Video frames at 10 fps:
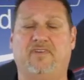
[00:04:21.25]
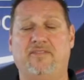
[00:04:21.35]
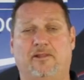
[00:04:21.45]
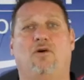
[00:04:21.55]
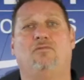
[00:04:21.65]

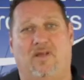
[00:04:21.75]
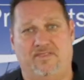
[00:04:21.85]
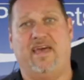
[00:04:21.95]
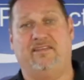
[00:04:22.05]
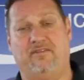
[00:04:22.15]
In the long
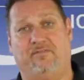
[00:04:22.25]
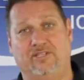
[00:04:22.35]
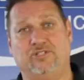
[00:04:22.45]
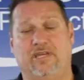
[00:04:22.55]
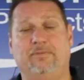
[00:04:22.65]
run, they're
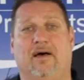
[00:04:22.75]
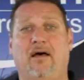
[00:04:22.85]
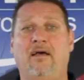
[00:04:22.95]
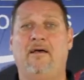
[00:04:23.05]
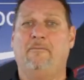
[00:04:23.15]
definitely
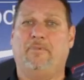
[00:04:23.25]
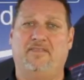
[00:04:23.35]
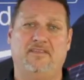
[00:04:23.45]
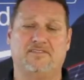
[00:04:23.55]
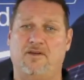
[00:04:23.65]
cheaper,
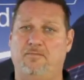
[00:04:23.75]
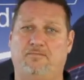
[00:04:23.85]
but there's no